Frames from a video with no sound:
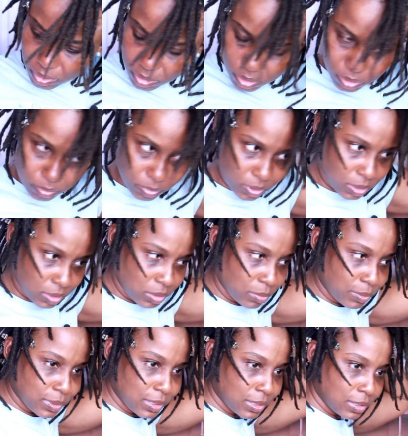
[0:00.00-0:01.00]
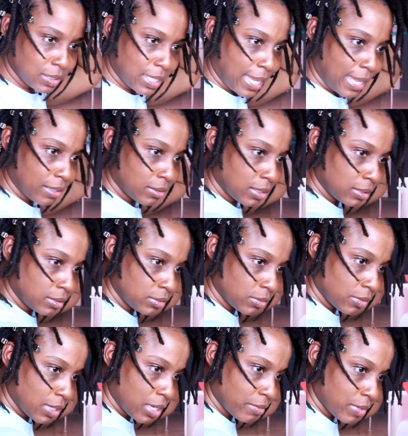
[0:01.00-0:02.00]
because um, it wasn't that you
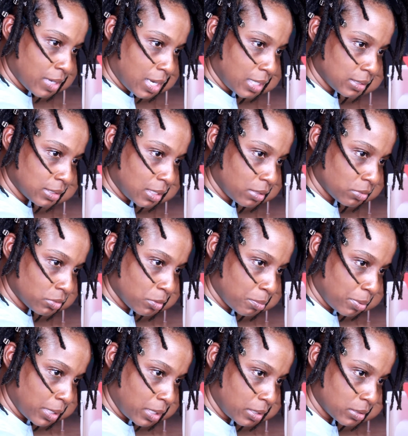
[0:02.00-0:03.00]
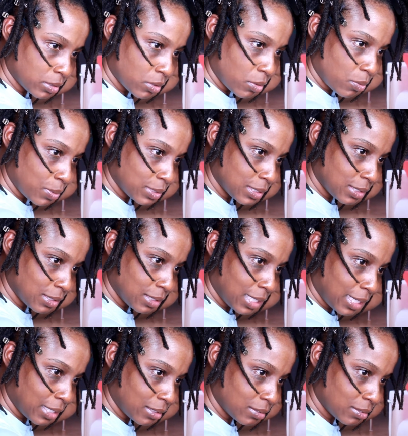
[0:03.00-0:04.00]
know I have a high tolerance for pain, so it wasn't
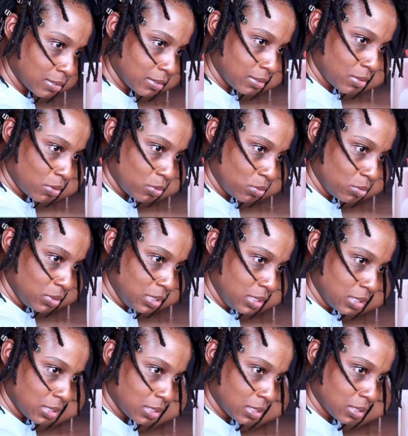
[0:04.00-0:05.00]
like OD or